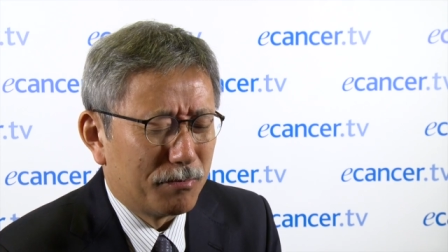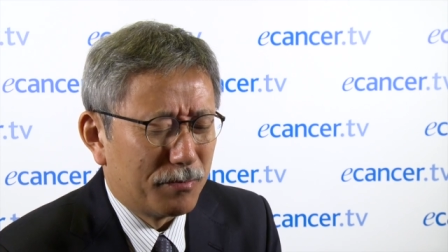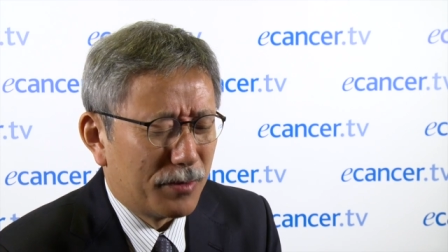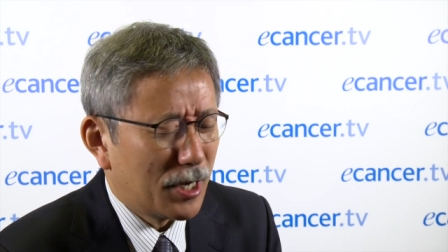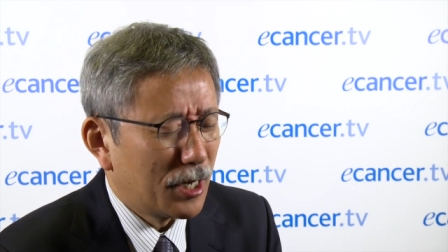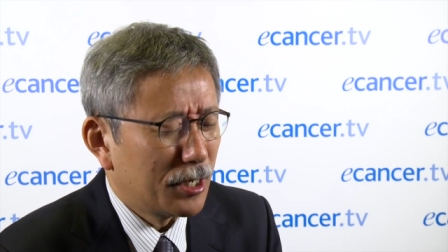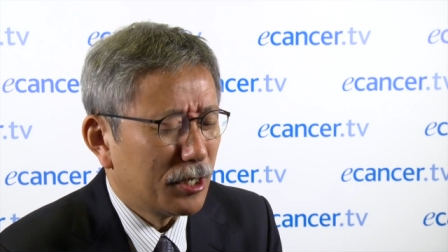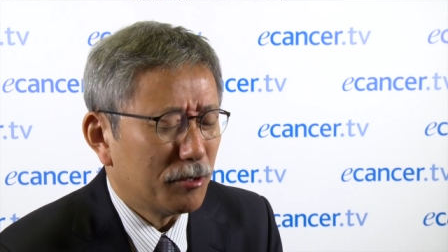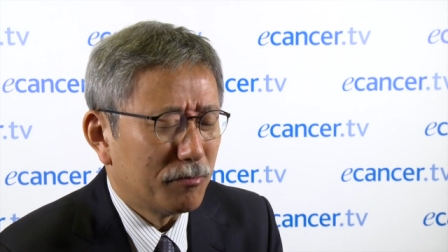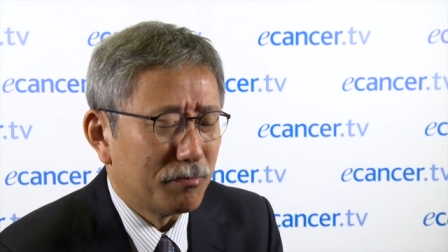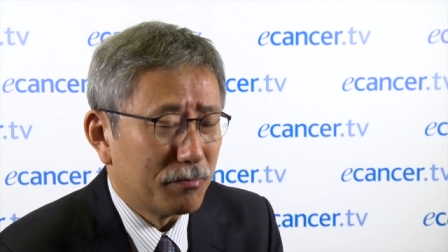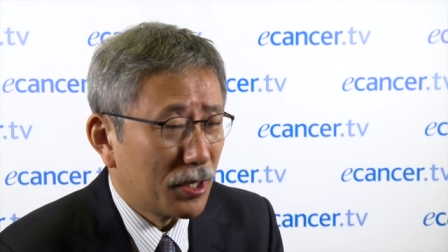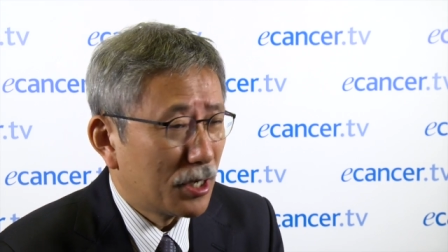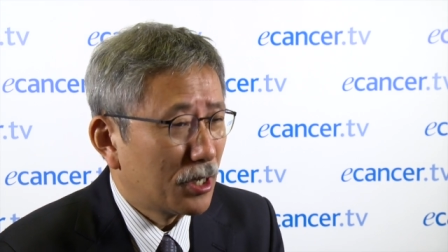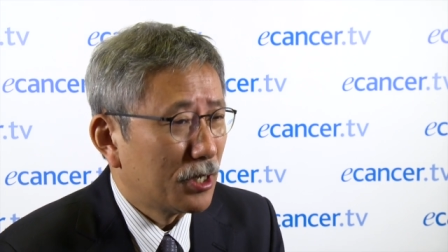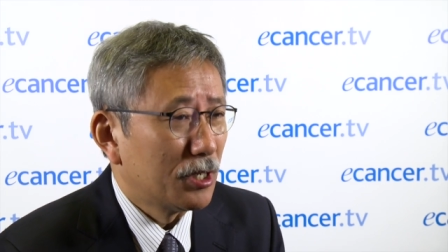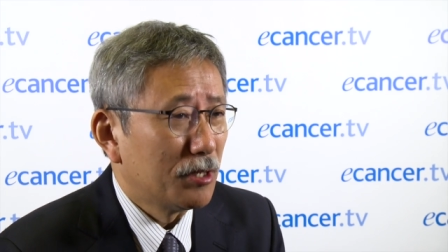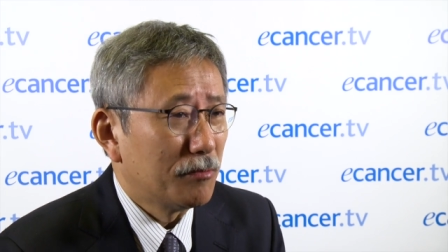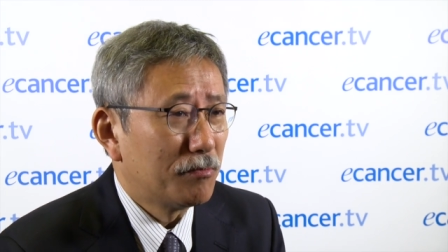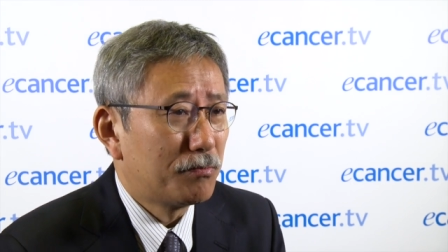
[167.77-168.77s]
very,
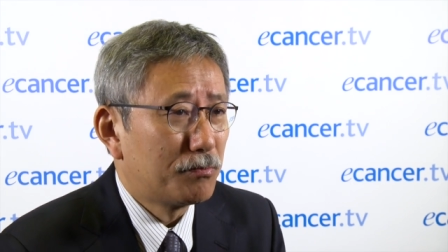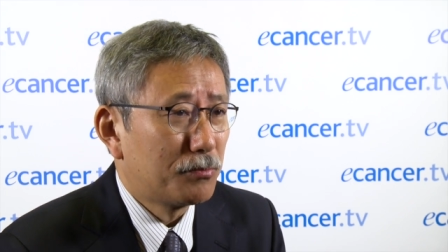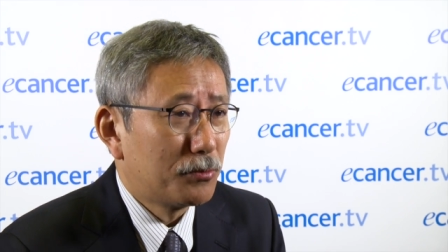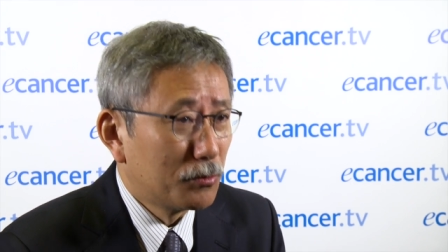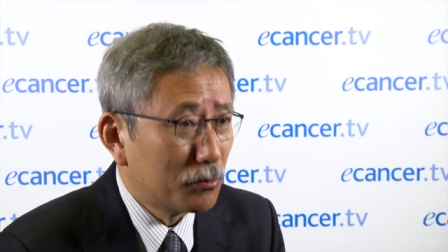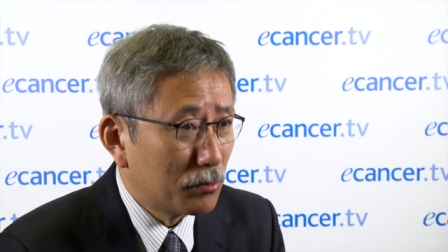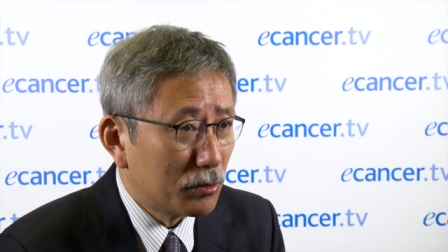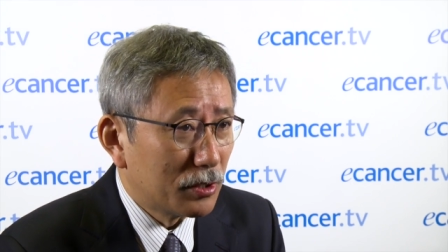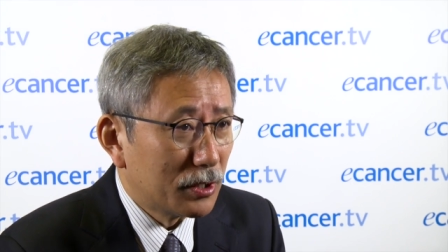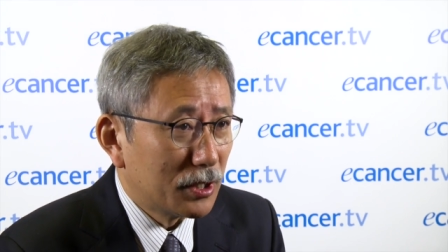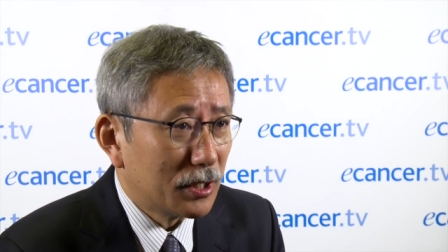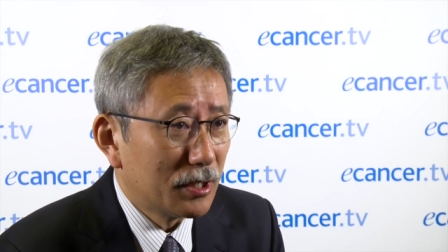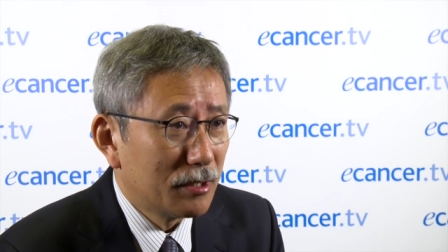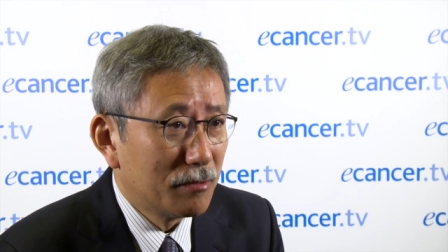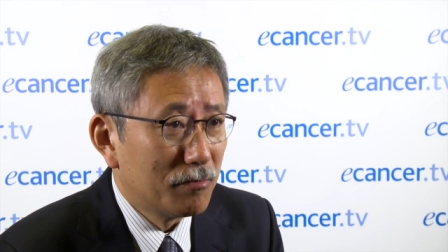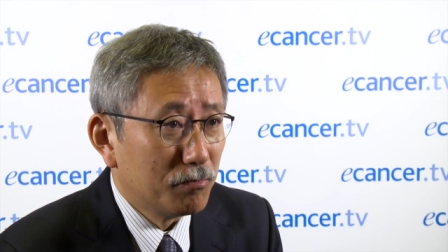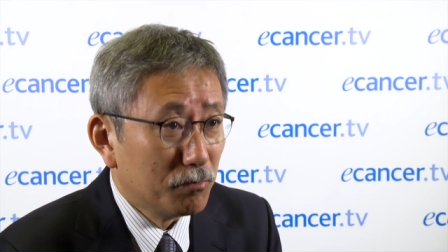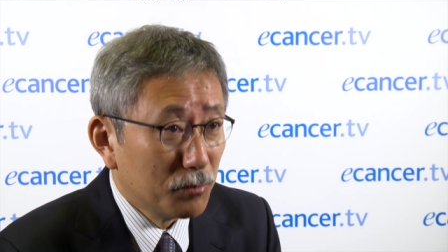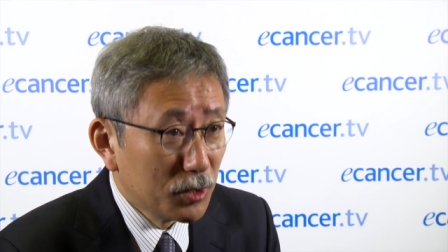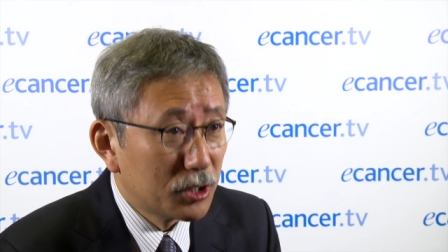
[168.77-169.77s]
very poor,
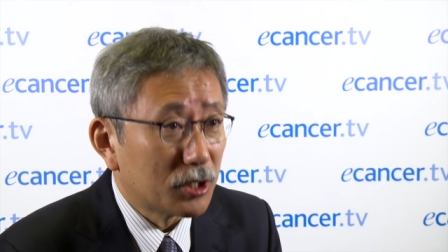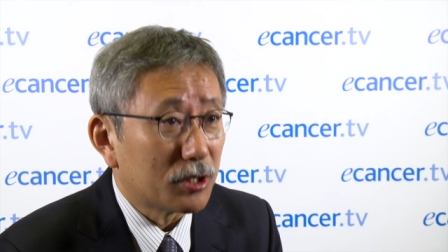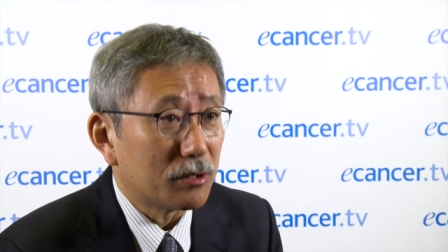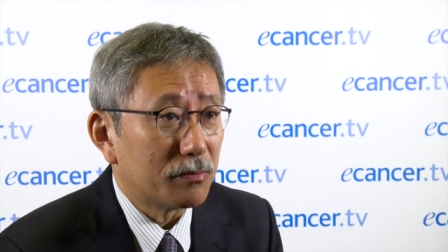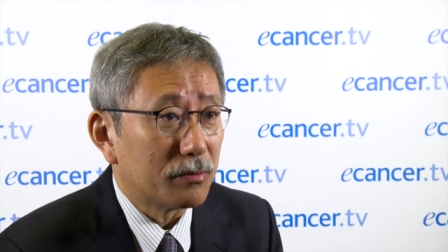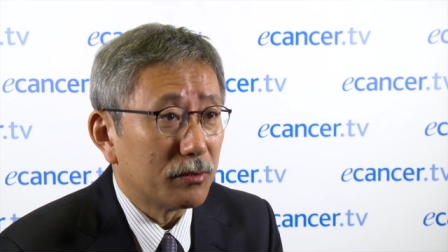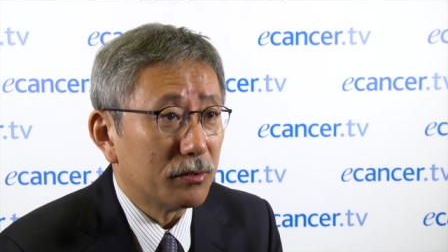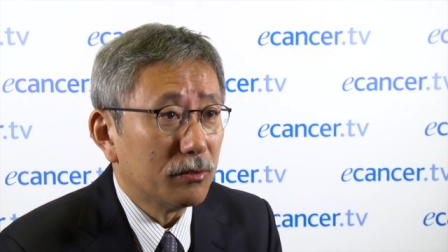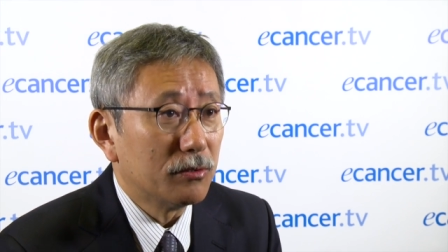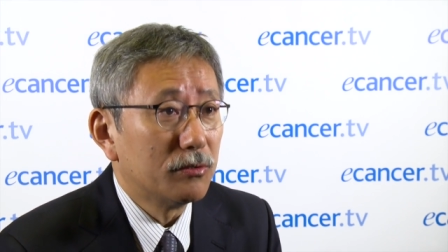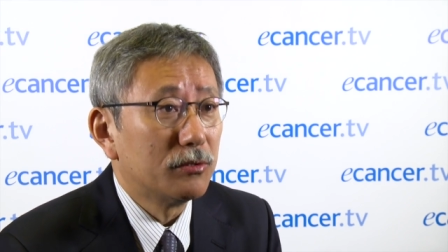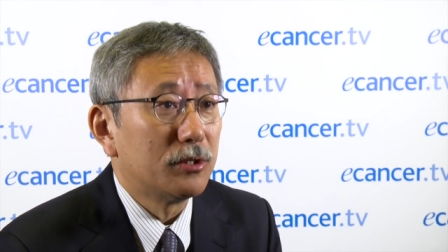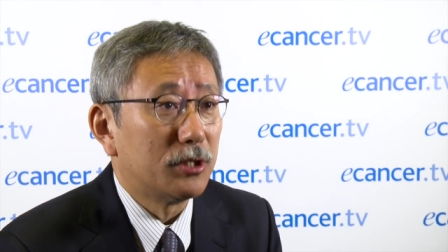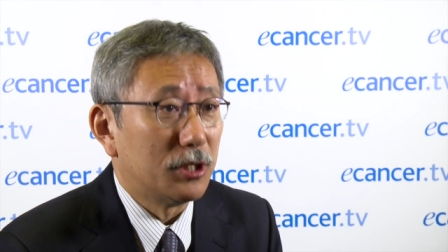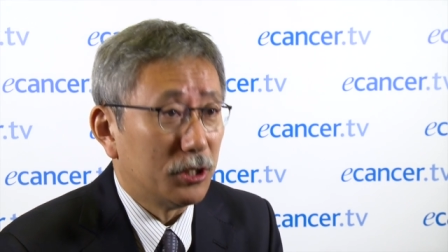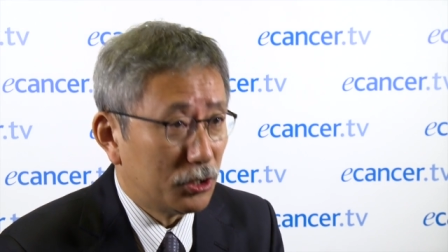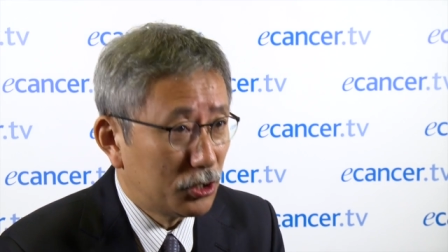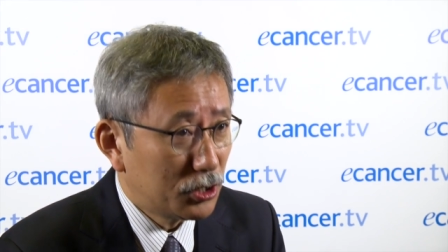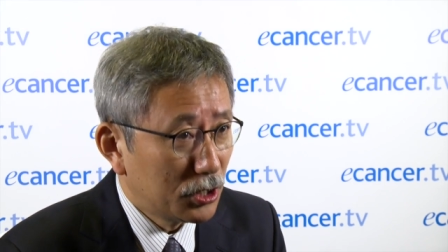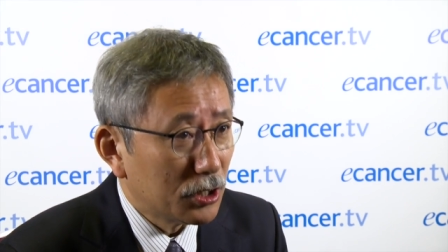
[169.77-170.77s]
miserable
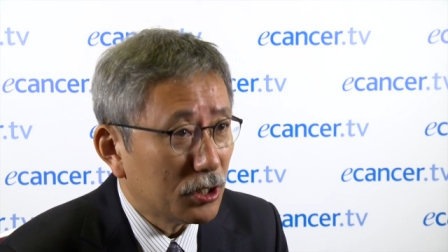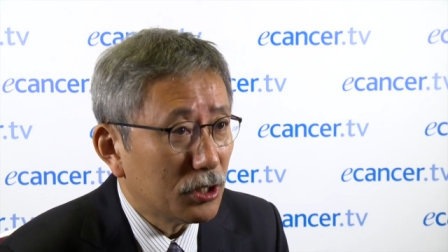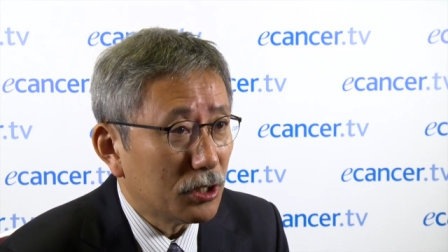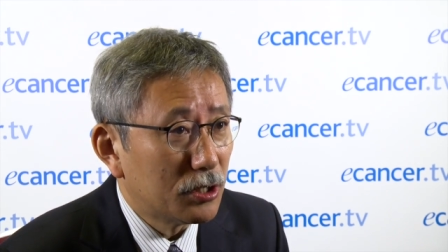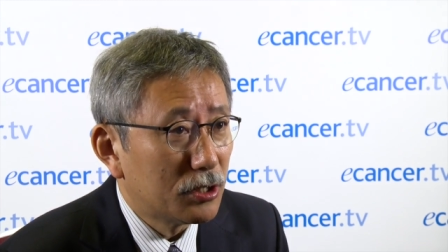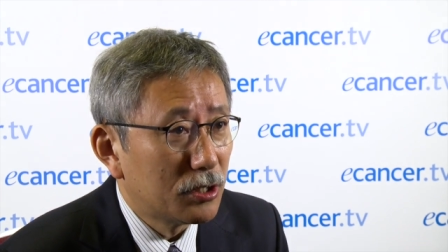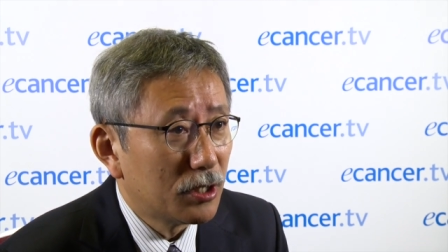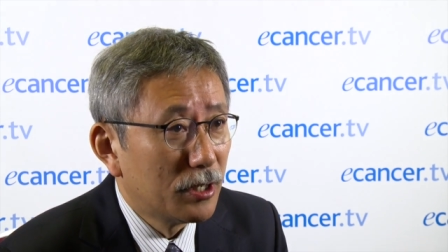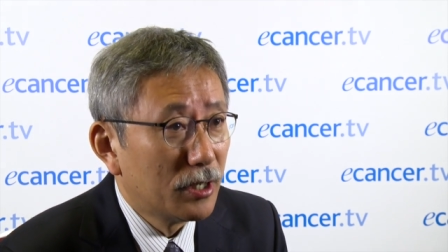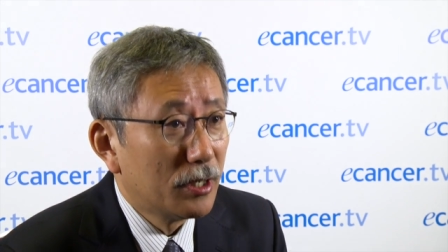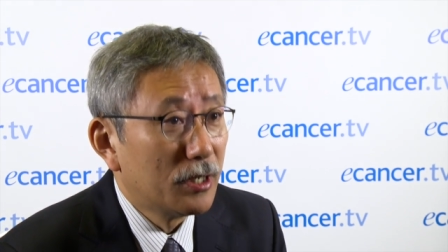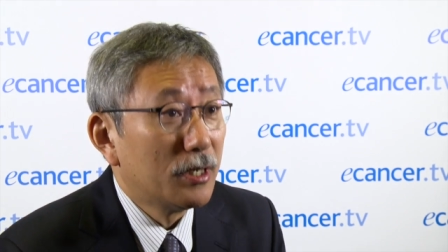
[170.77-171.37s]
disease.